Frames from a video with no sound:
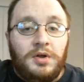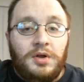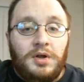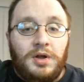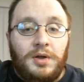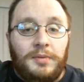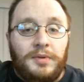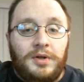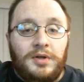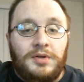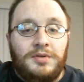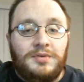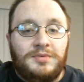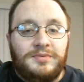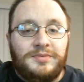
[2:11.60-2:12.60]
I mean,
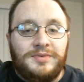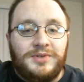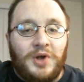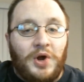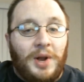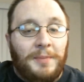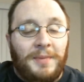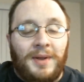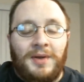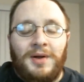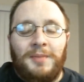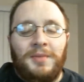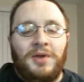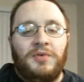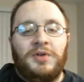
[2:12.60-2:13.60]
sorry, I'm not
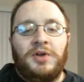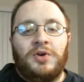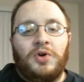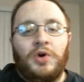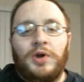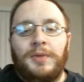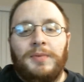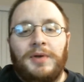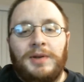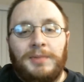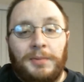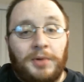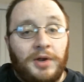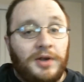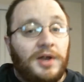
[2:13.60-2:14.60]
really caught up on him.
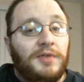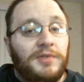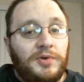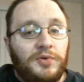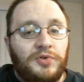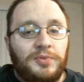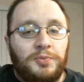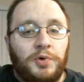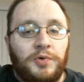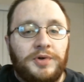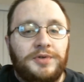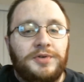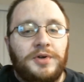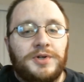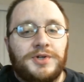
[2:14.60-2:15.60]
I'm going to definitely do some more
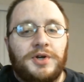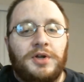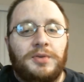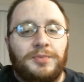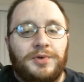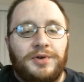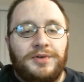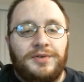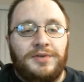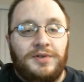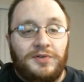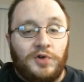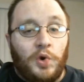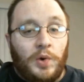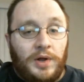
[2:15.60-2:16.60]
research on him because he's
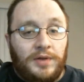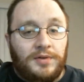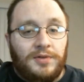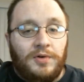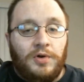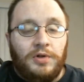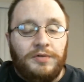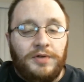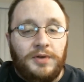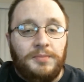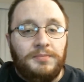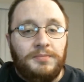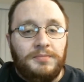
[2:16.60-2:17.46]
going into the Hall of Fame.